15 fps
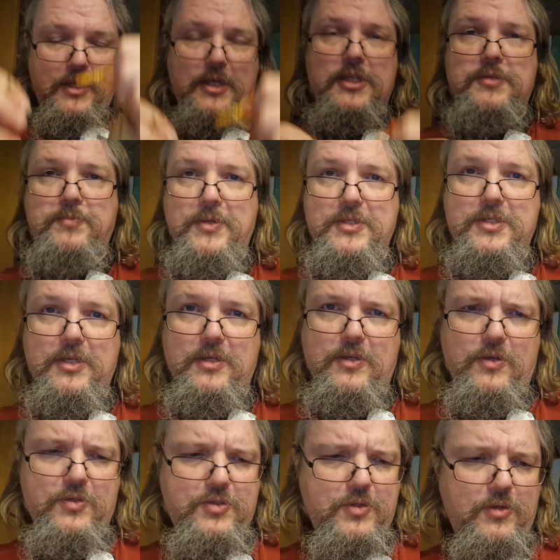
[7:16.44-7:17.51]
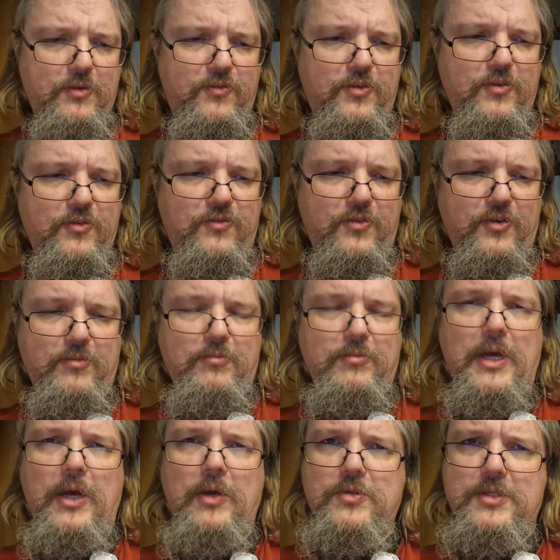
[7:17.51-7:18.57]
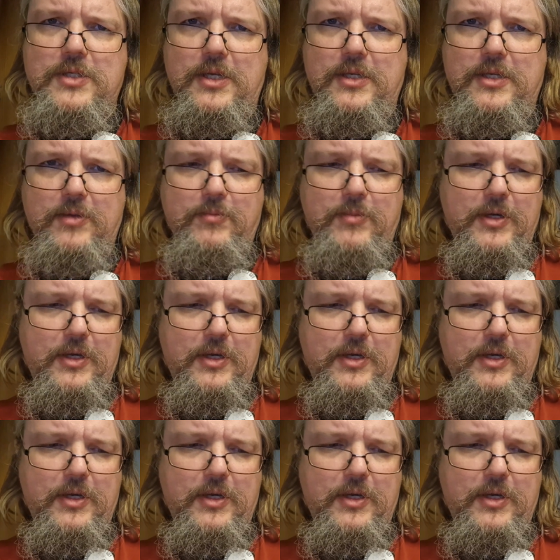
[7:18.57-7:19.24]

especially also if you're from outside Denmark.